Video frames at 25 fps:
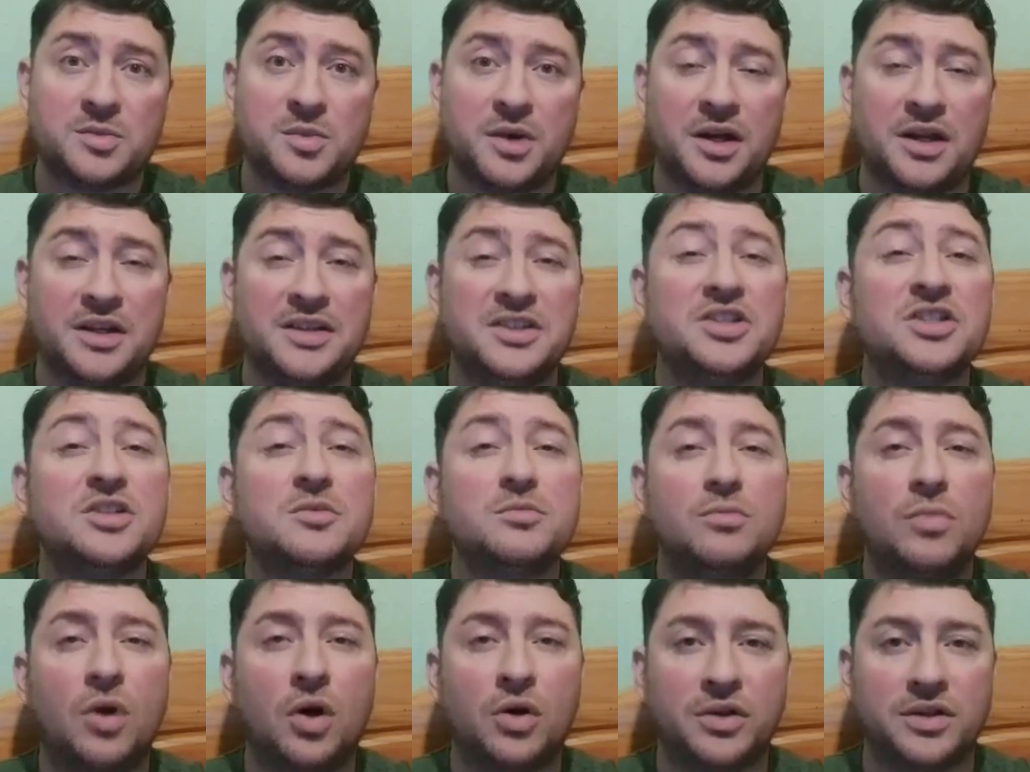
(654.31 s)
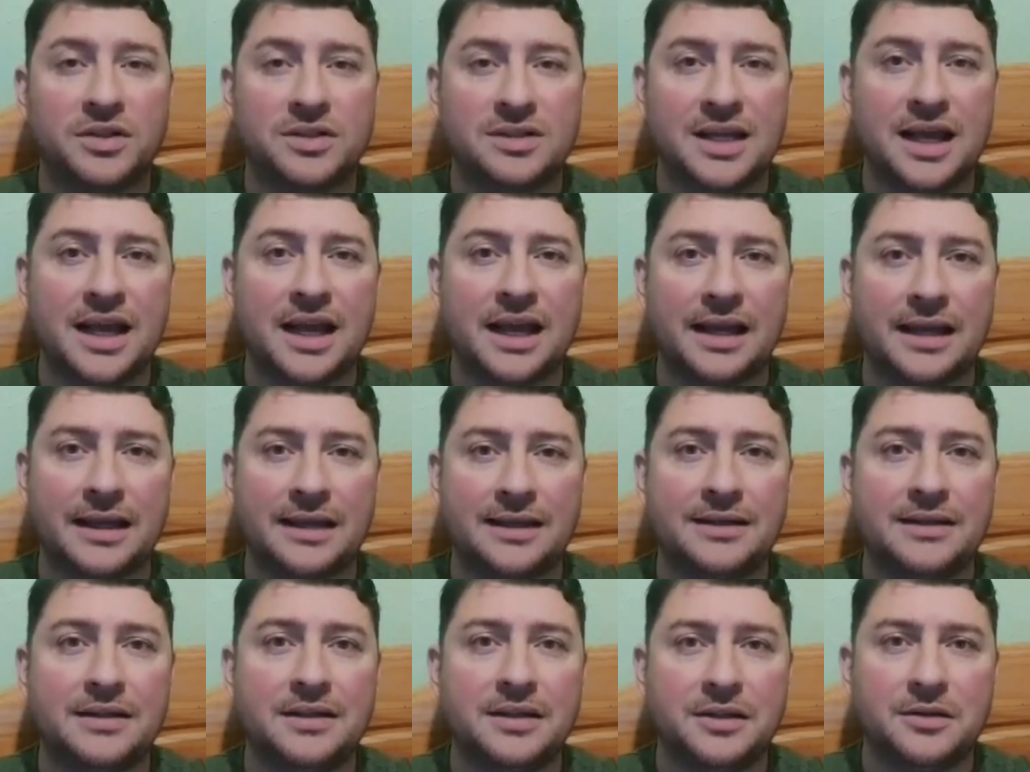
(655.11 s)
but in just modern
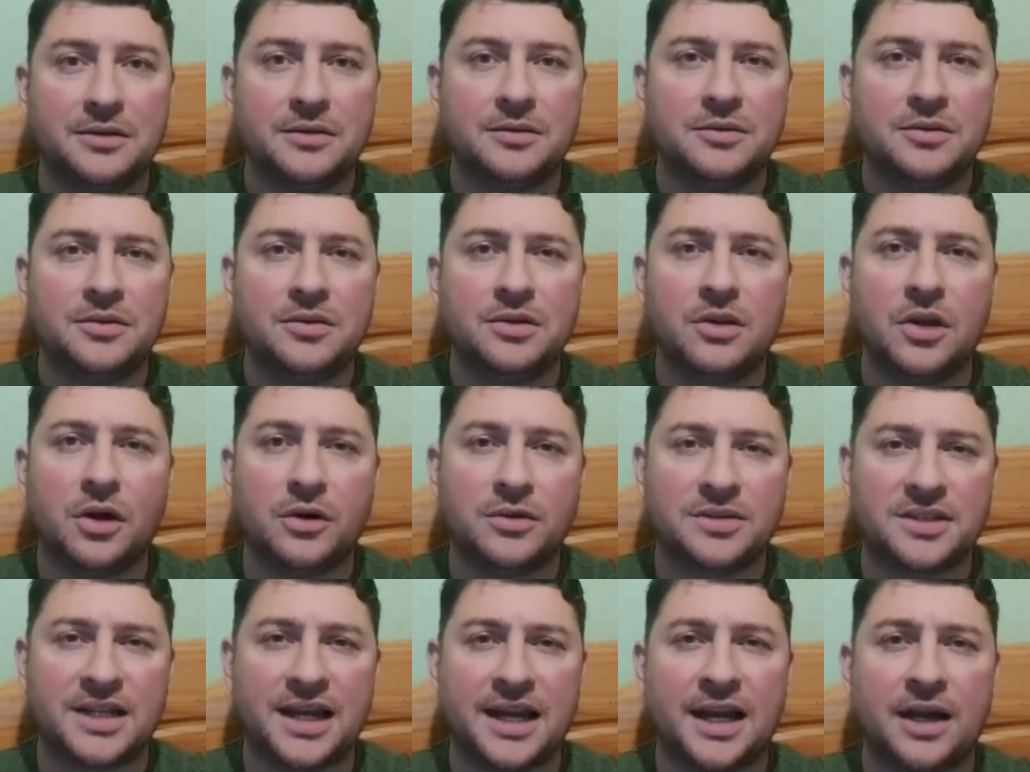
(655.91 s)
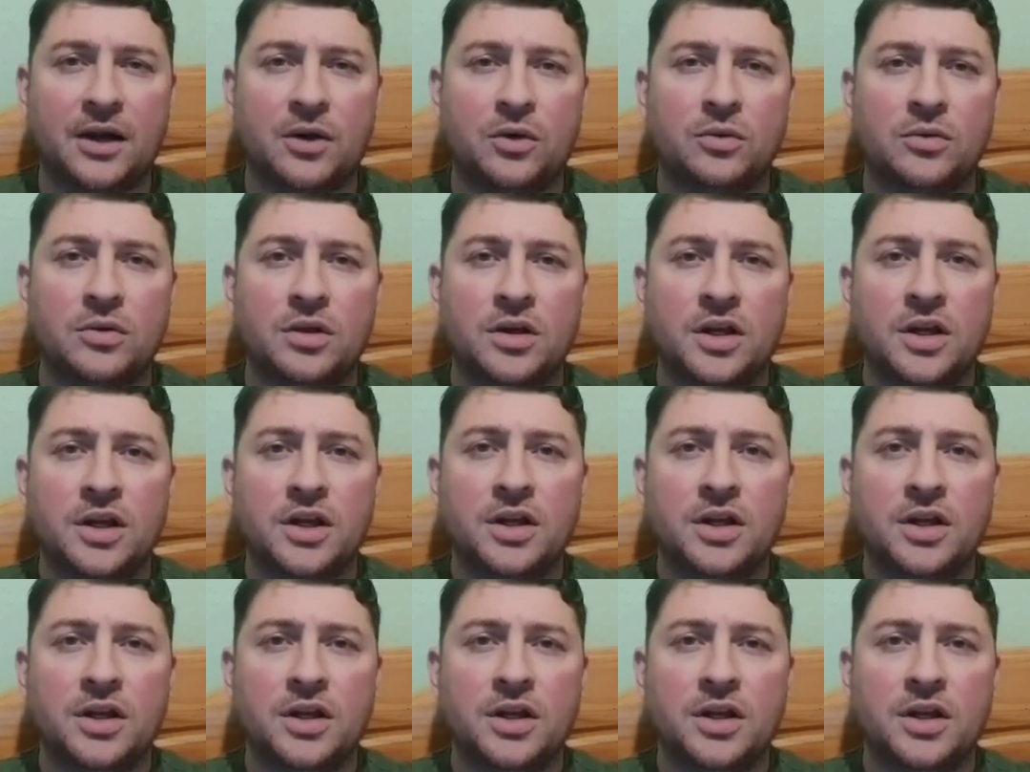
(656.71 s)
day lockdown,